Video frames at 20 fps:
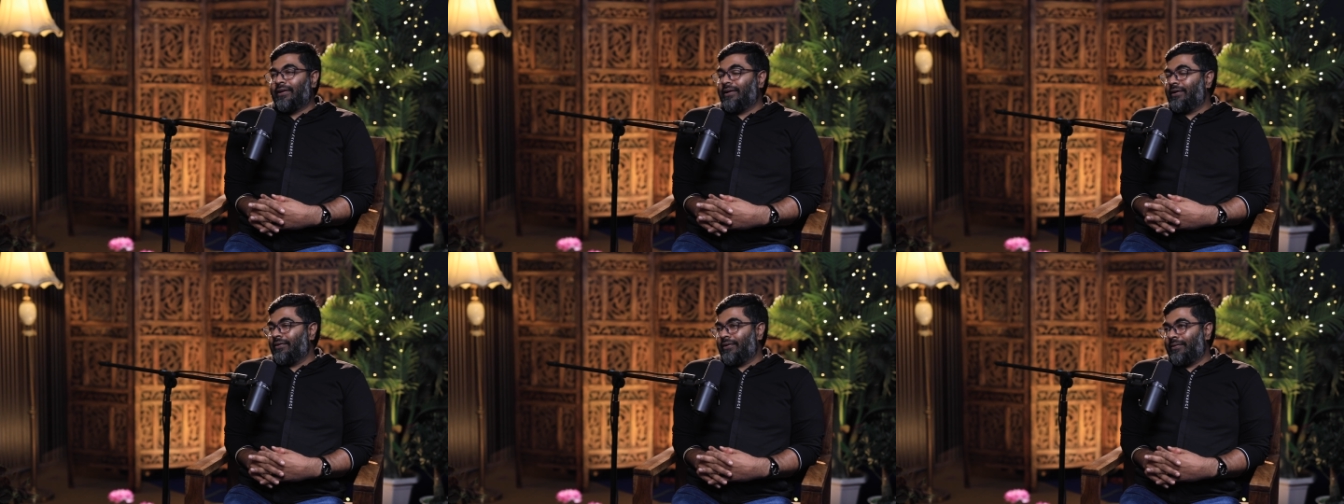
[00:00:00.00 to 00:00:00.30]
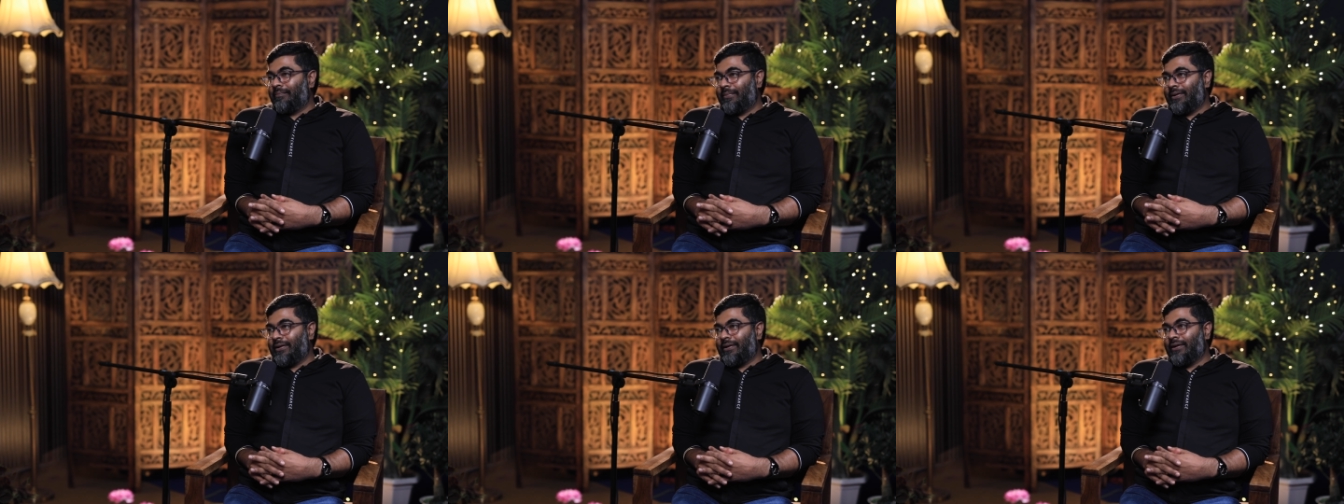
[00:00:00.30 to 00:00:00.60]
that you
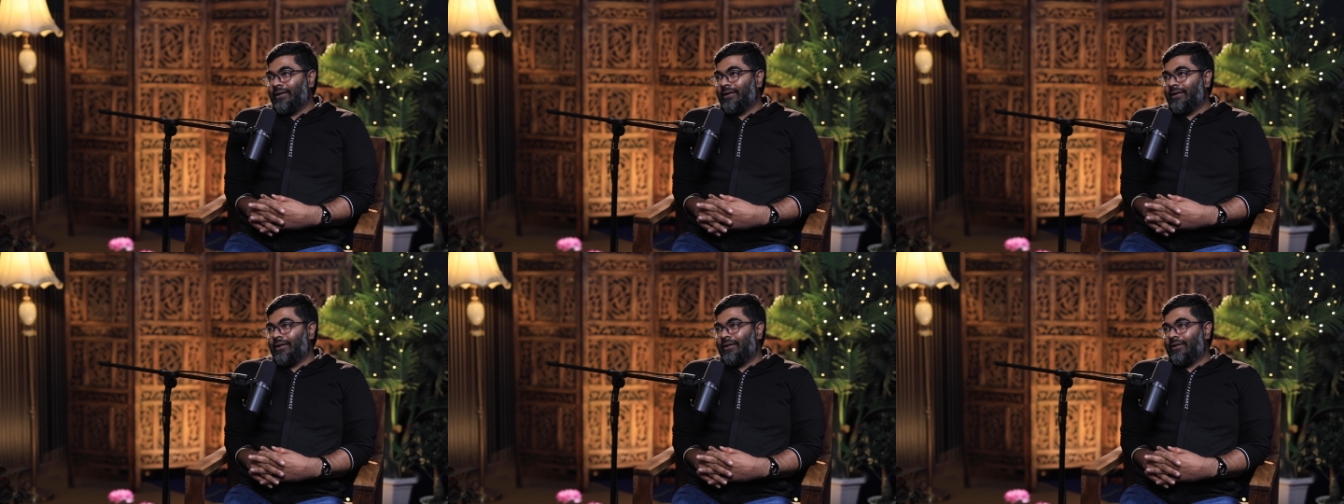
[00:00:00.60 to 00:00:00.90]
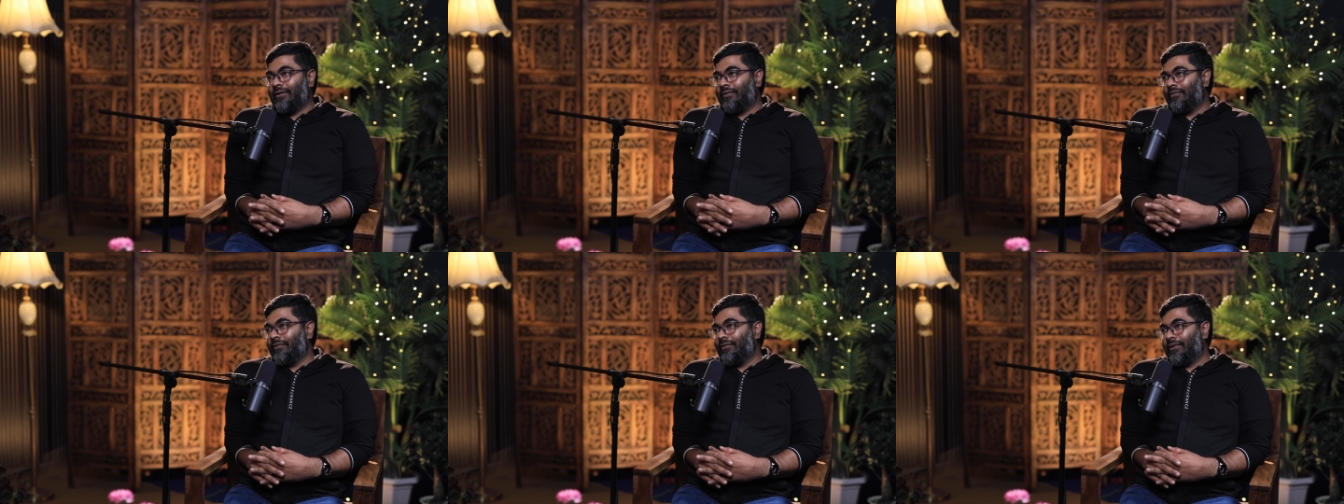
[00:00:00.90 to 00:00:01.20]
are picking and
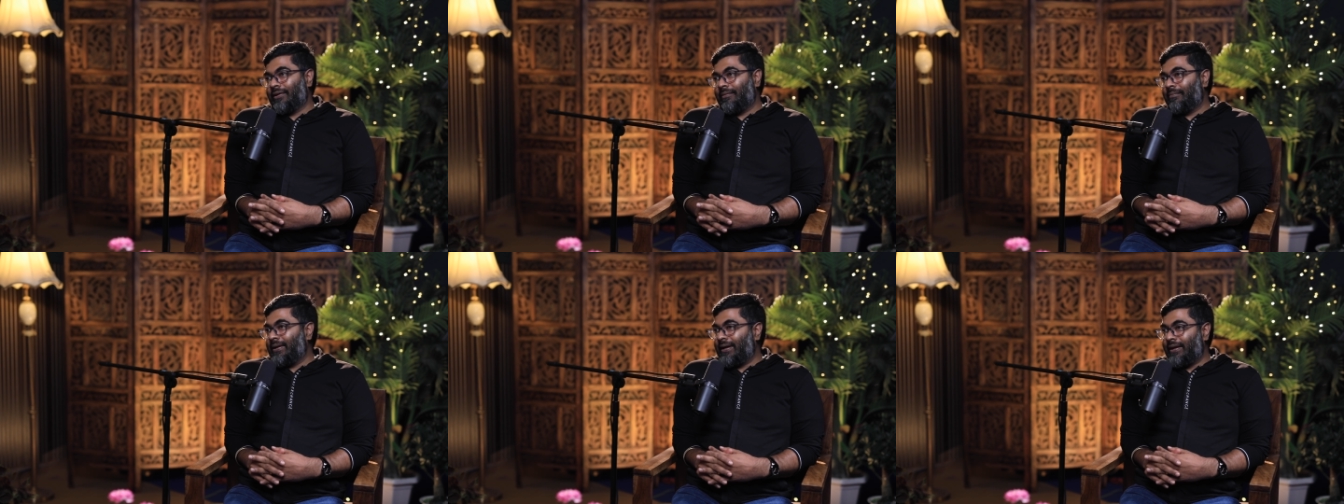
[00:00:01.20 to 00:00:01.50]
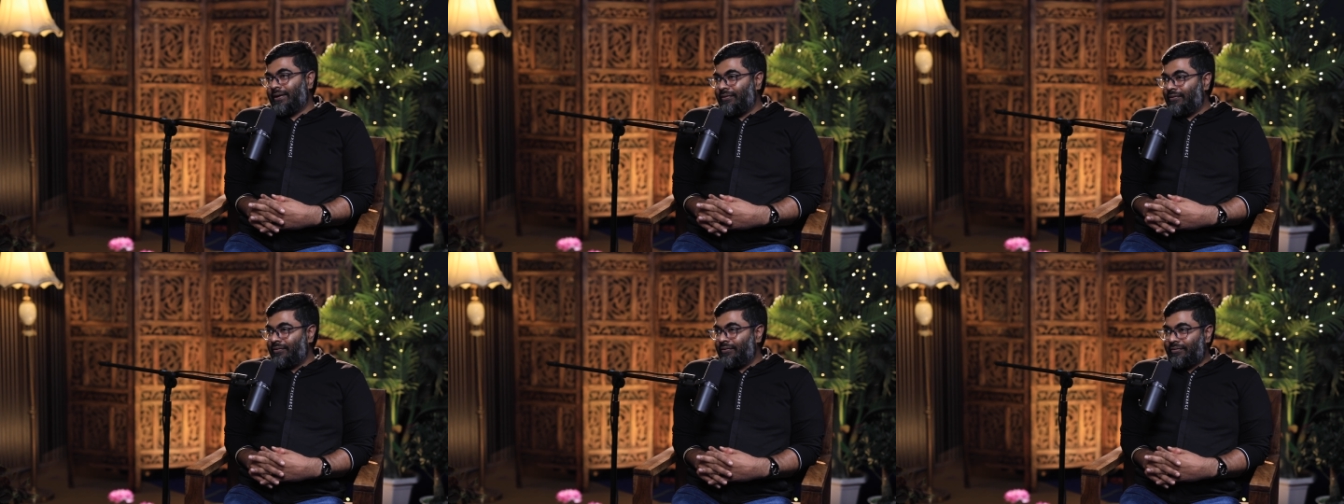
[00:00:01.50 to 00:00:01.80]
how you are
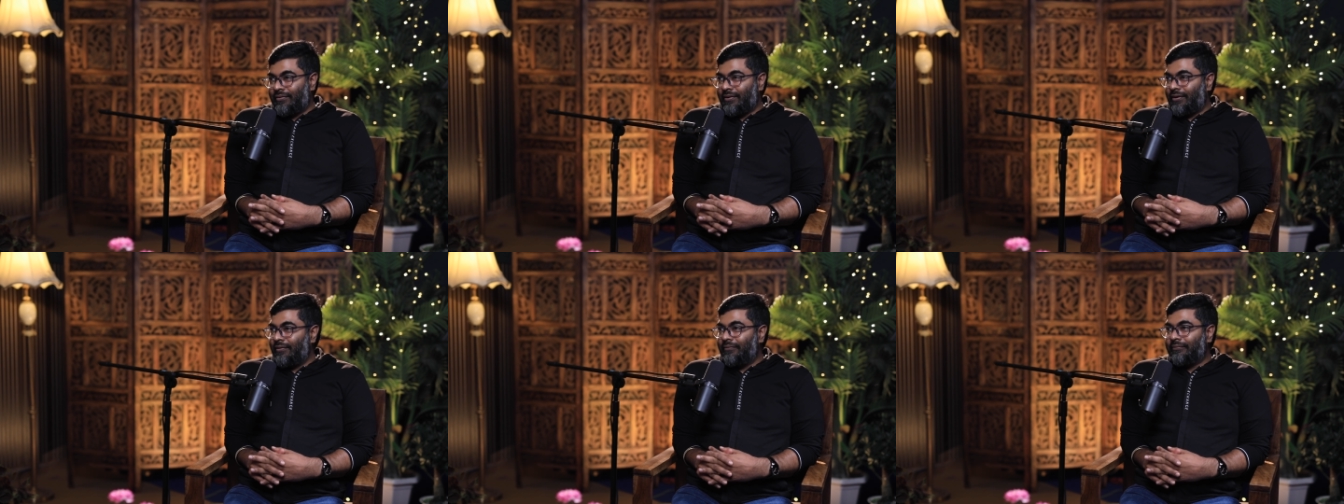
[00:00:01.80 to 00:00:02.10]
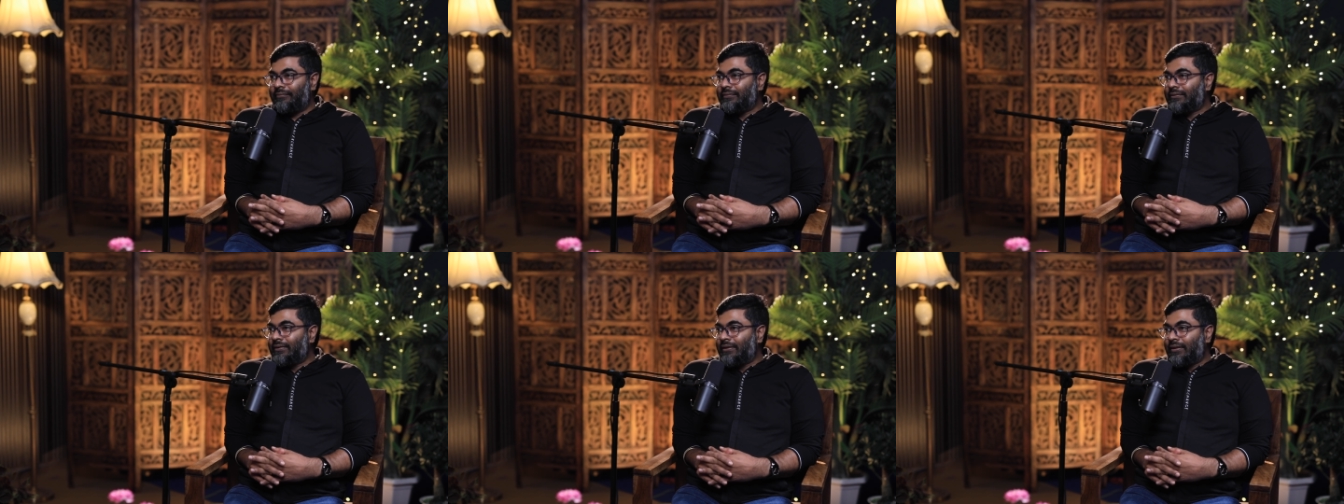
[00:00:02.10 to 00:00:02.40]
planning to solve.
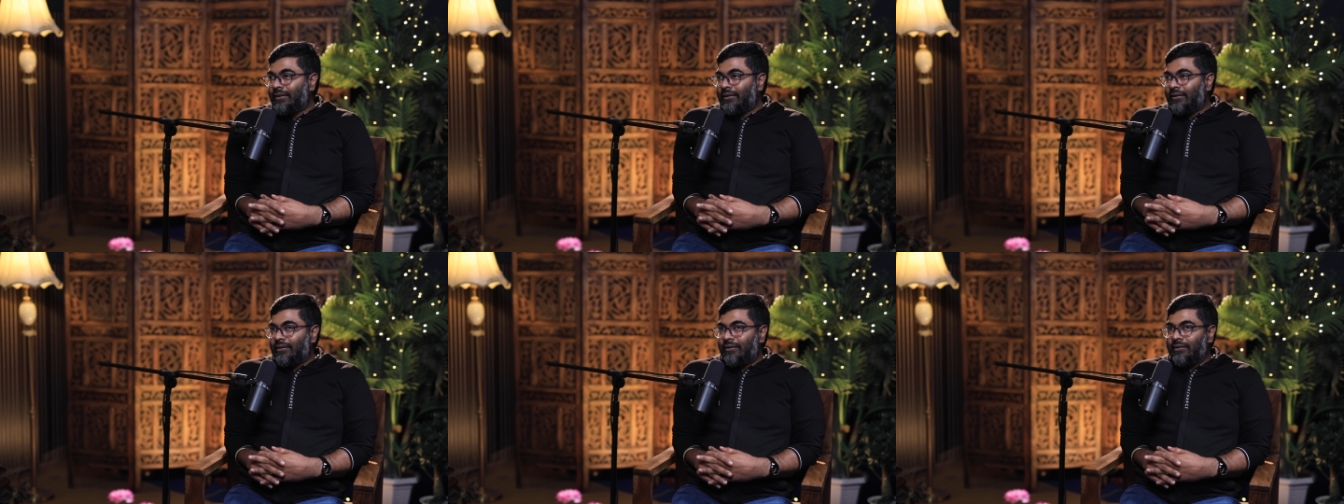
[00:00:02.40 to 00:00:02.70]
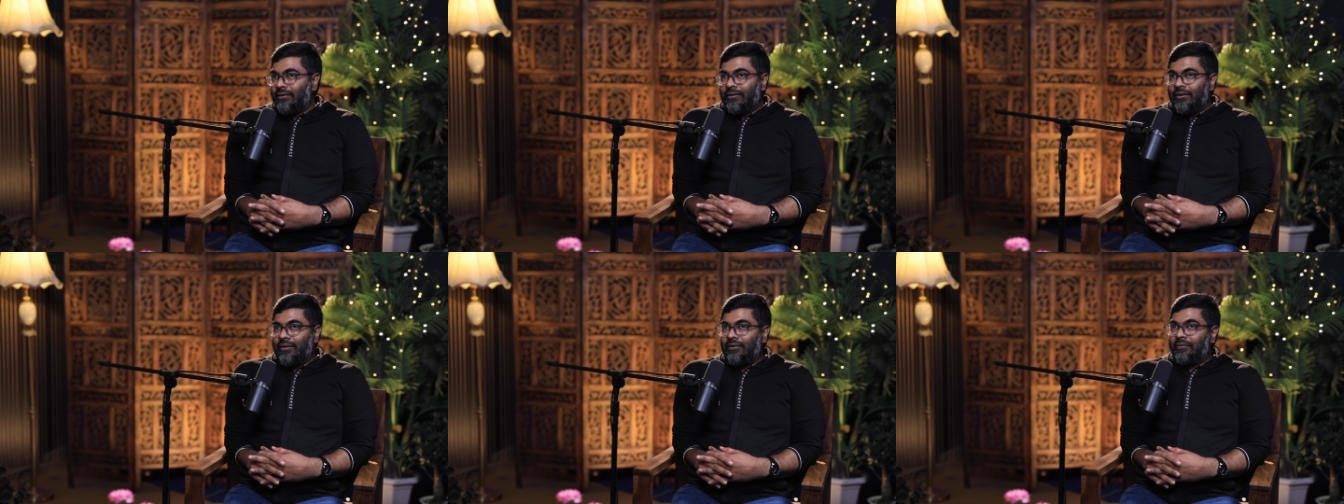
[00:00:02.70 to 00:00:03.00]

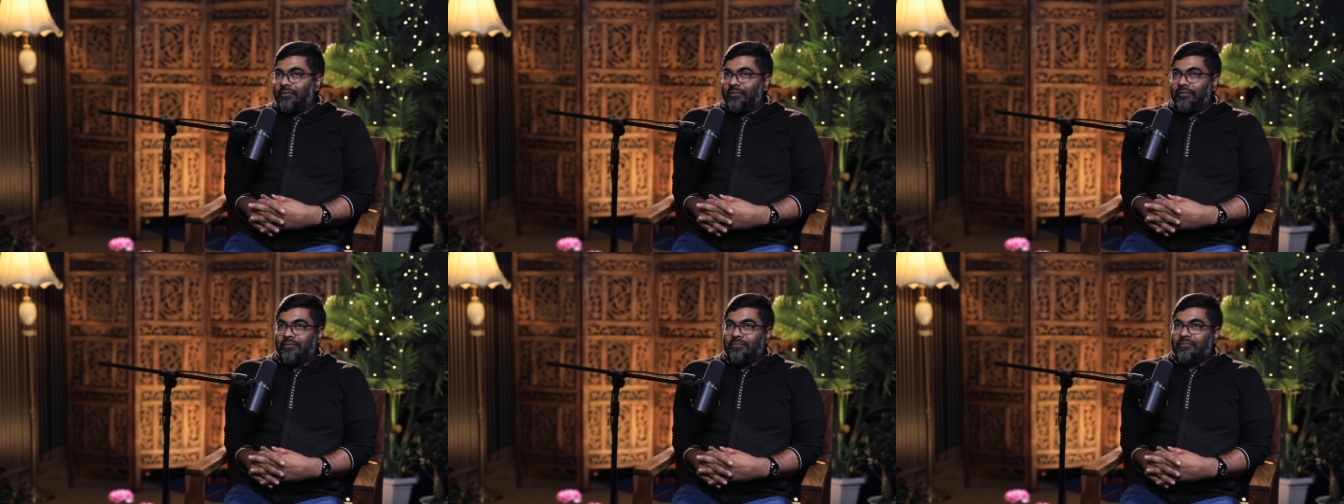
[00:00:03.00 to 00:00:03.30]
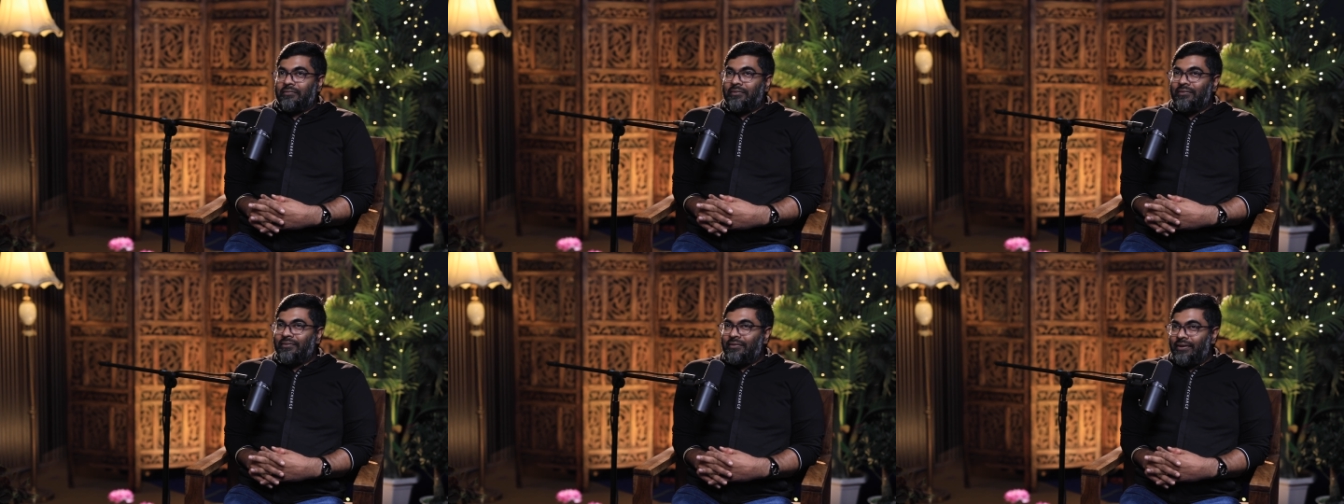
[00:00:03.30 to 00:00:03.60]
No,
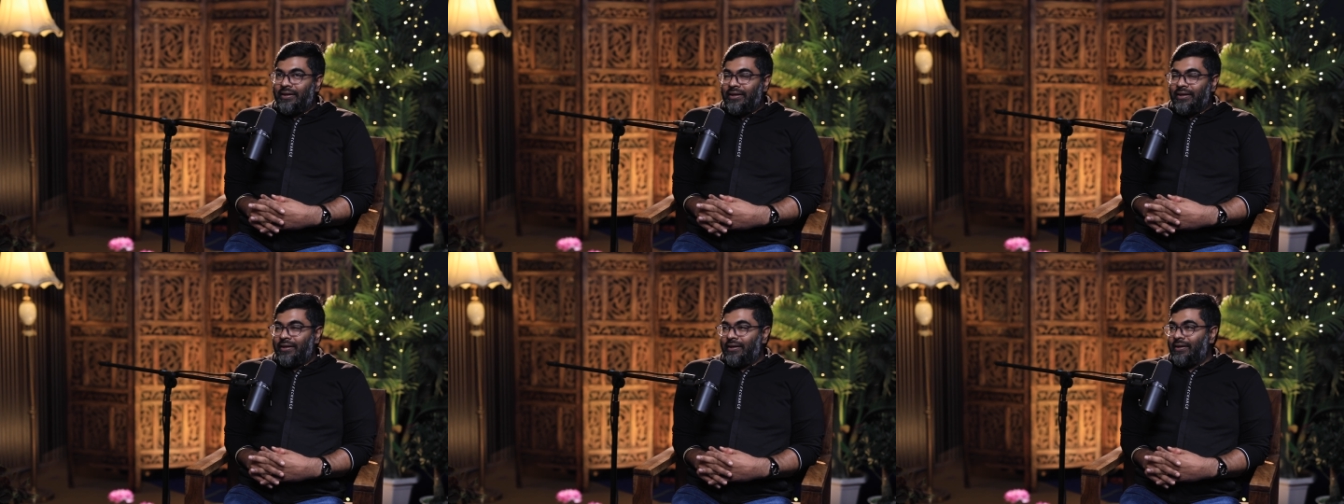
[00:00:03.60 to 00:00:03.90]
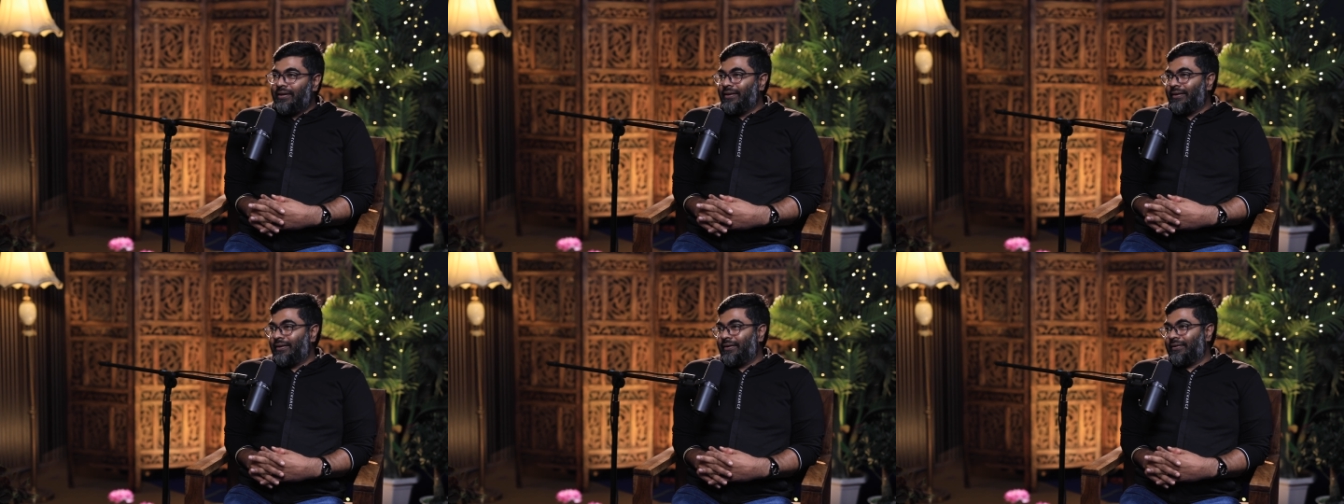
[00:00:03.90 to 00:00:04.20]
you don't
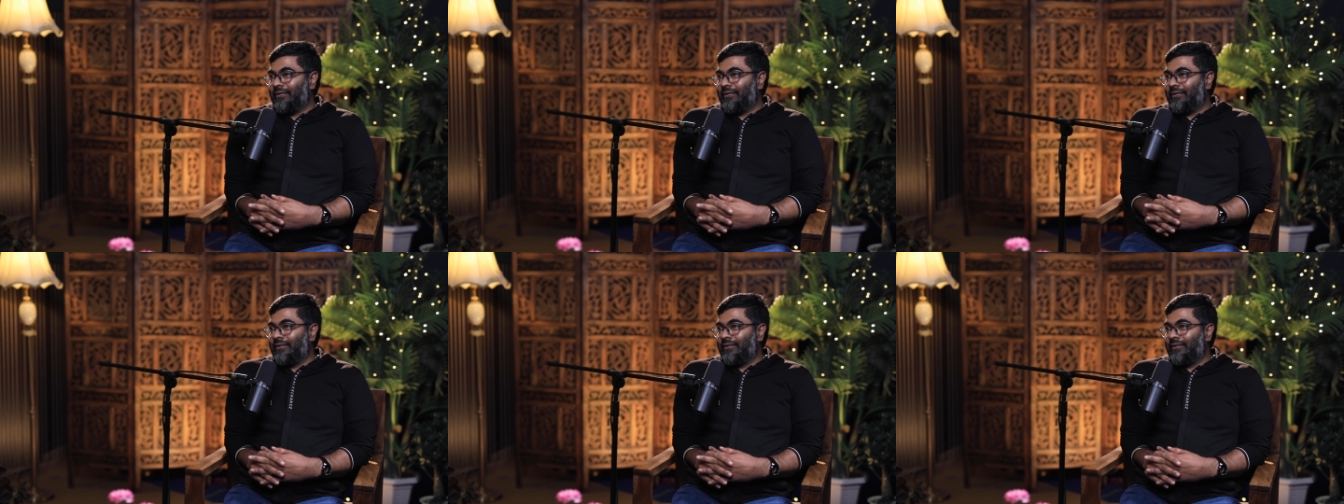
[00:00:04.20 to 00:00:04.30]
need